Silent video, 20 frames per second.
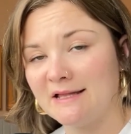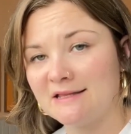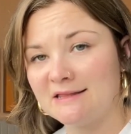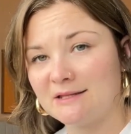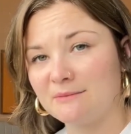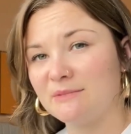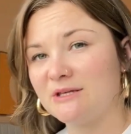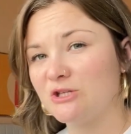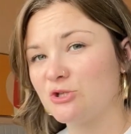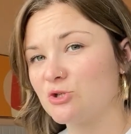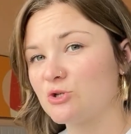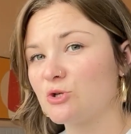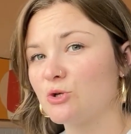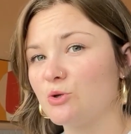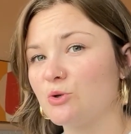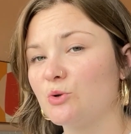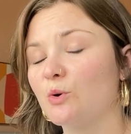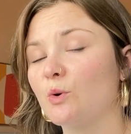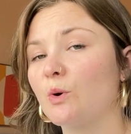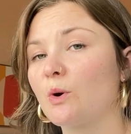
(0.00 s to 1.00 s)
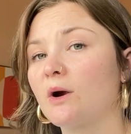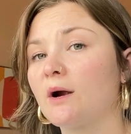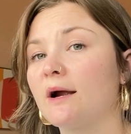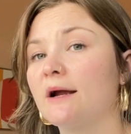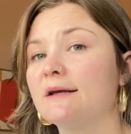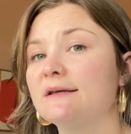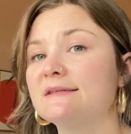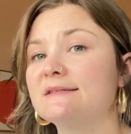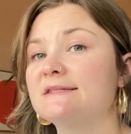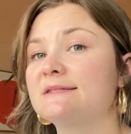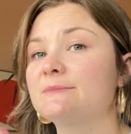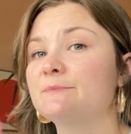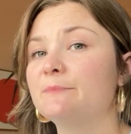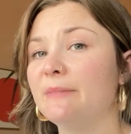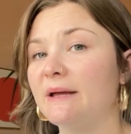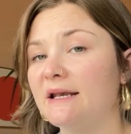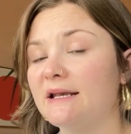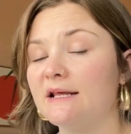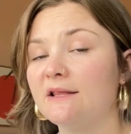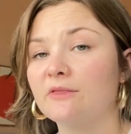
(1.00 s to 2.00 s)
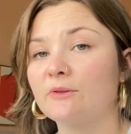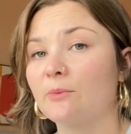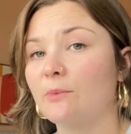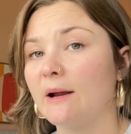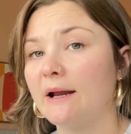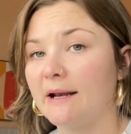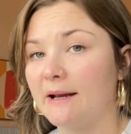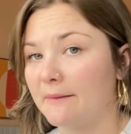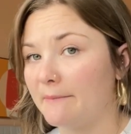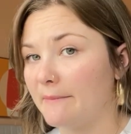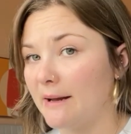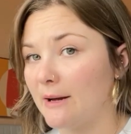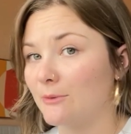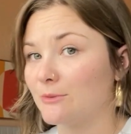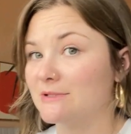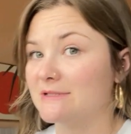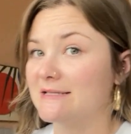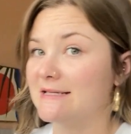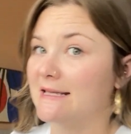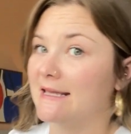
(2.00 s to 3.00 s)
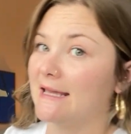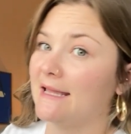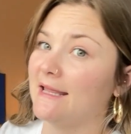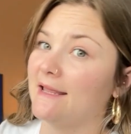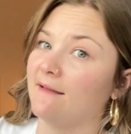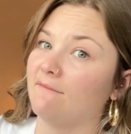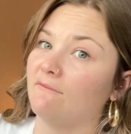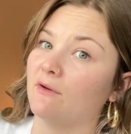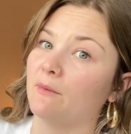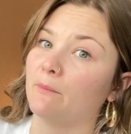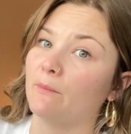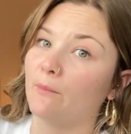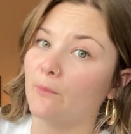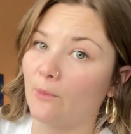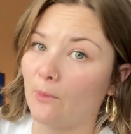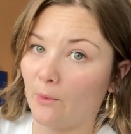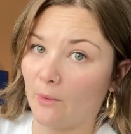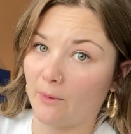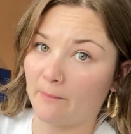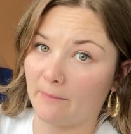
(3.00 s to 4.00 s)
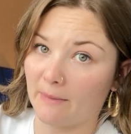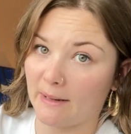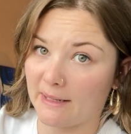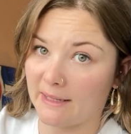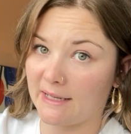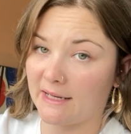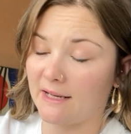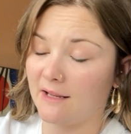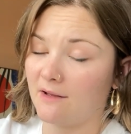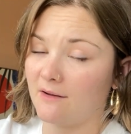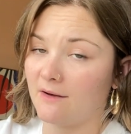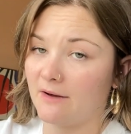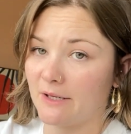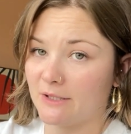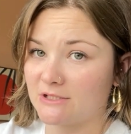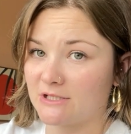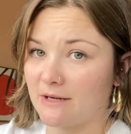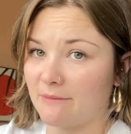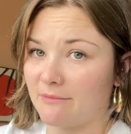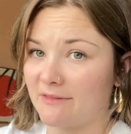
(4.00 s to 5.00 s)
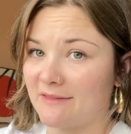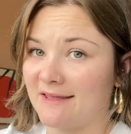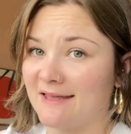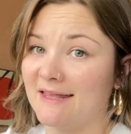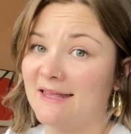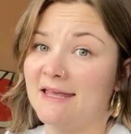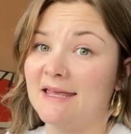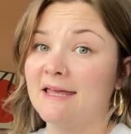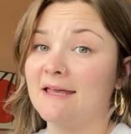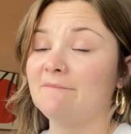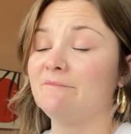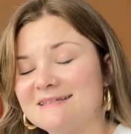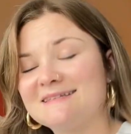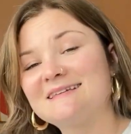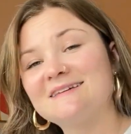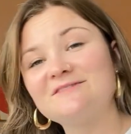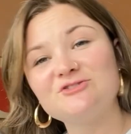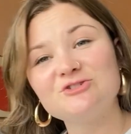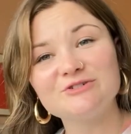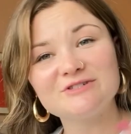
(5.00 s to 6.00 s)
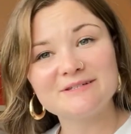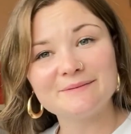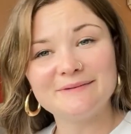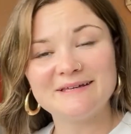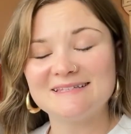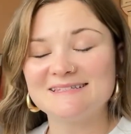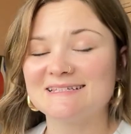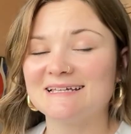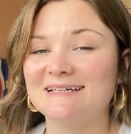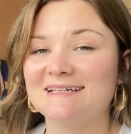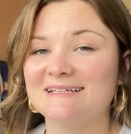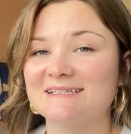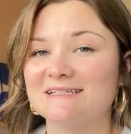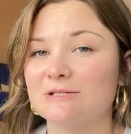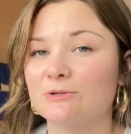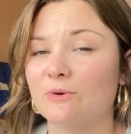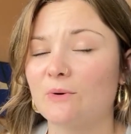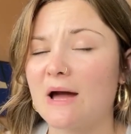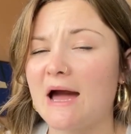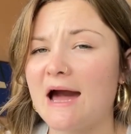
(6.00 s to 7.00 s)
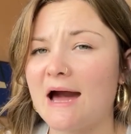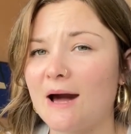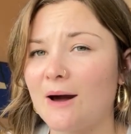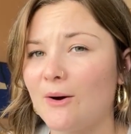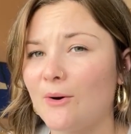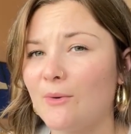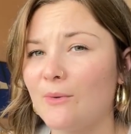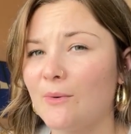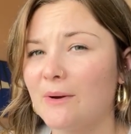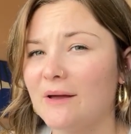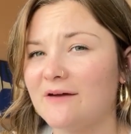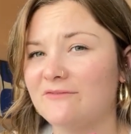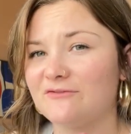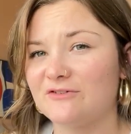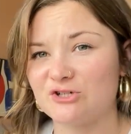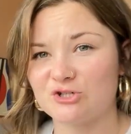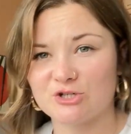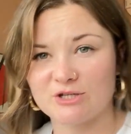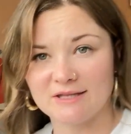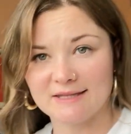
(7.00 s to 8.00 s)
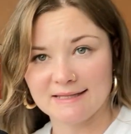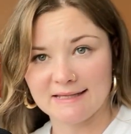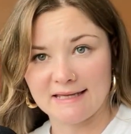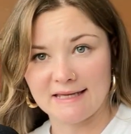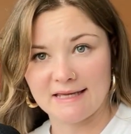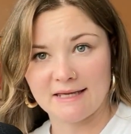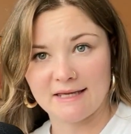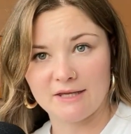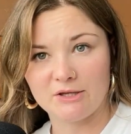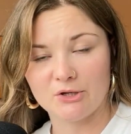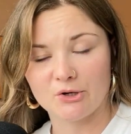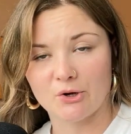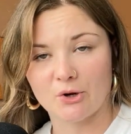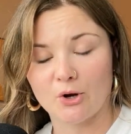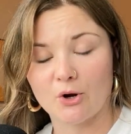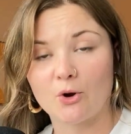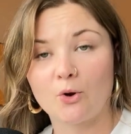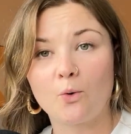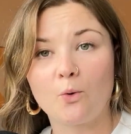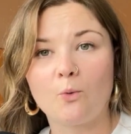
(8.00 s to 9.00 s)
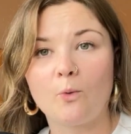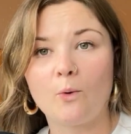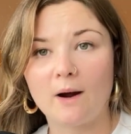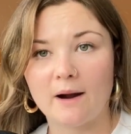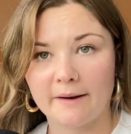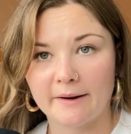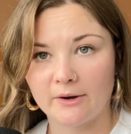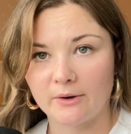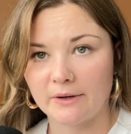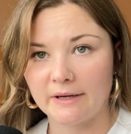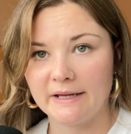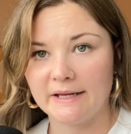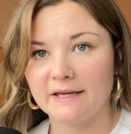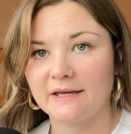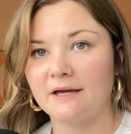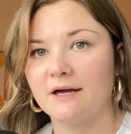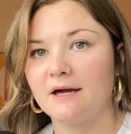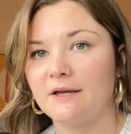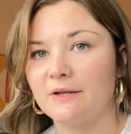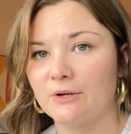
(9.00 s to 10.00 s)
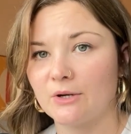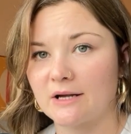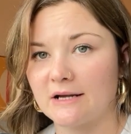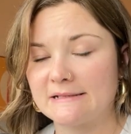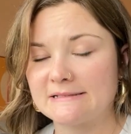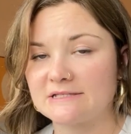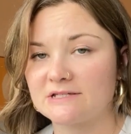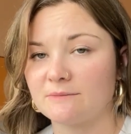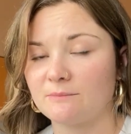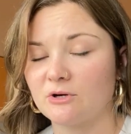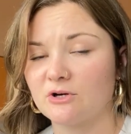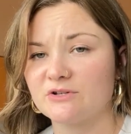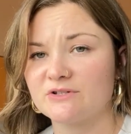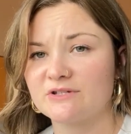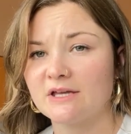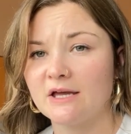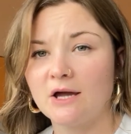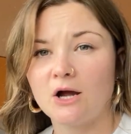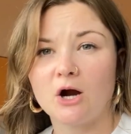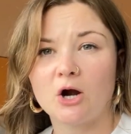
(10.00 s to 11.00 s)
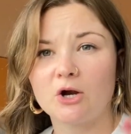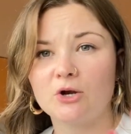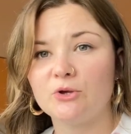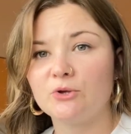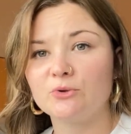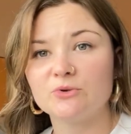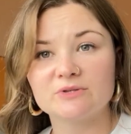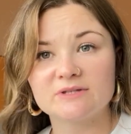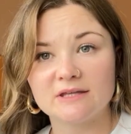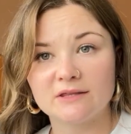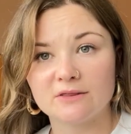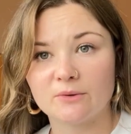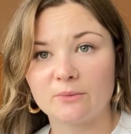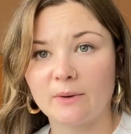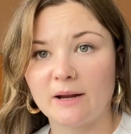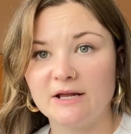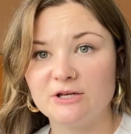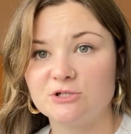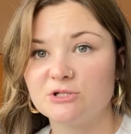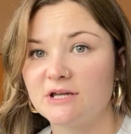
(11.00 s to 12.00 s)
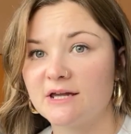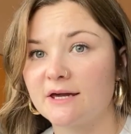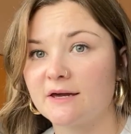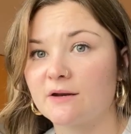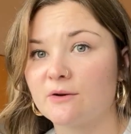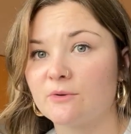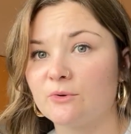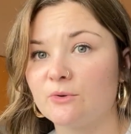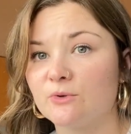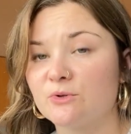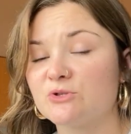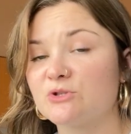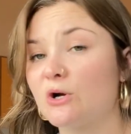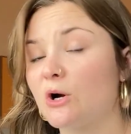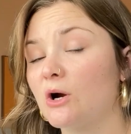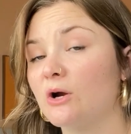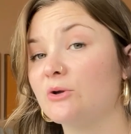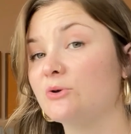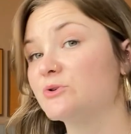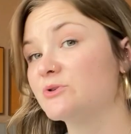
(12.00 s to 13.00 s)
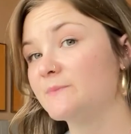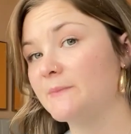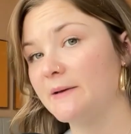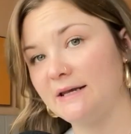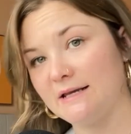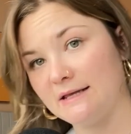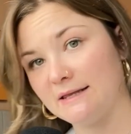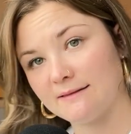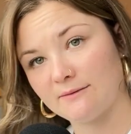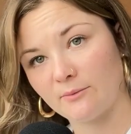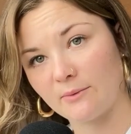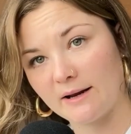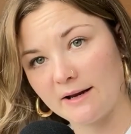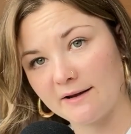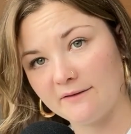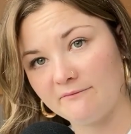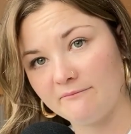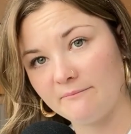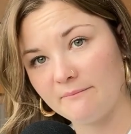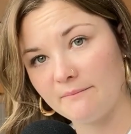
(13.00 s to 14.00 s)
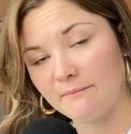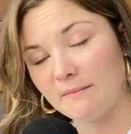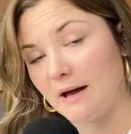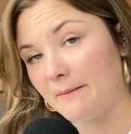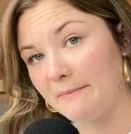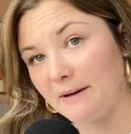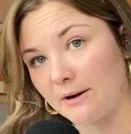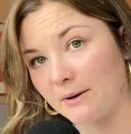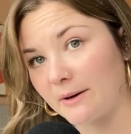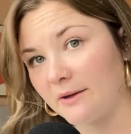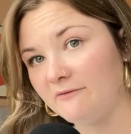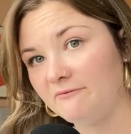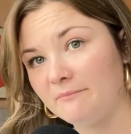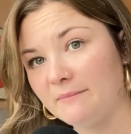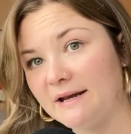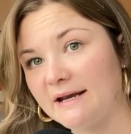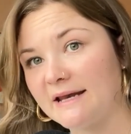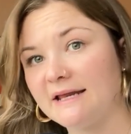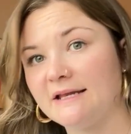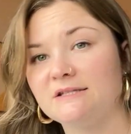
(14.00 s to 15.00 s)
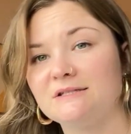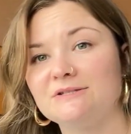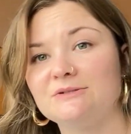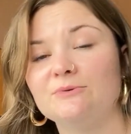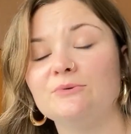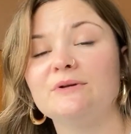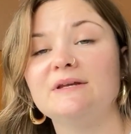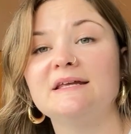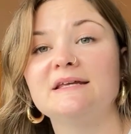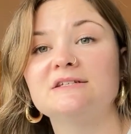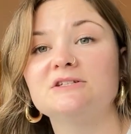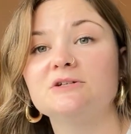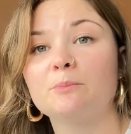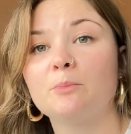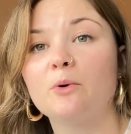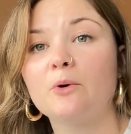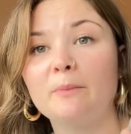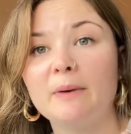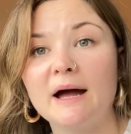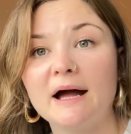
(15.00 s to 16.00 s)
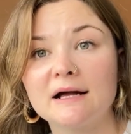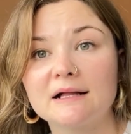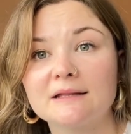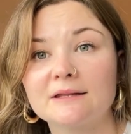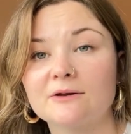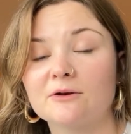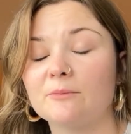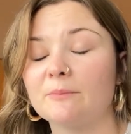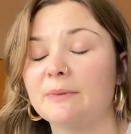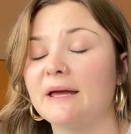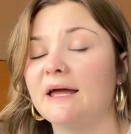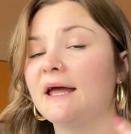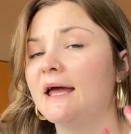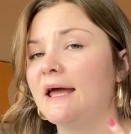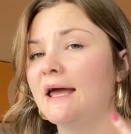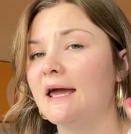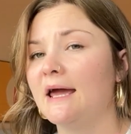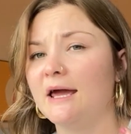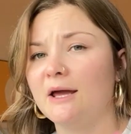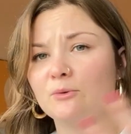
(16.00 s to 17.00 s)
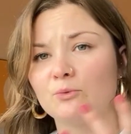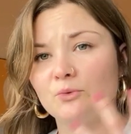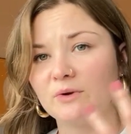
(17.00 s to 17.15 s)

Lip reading: That means you're spending the right amount to get even more money on top of that. This gives you some insight into how efficiently you're acquiring your customers. Are you using the right channels? Are you spending the right amount of money? Do you need to pull back a little bit and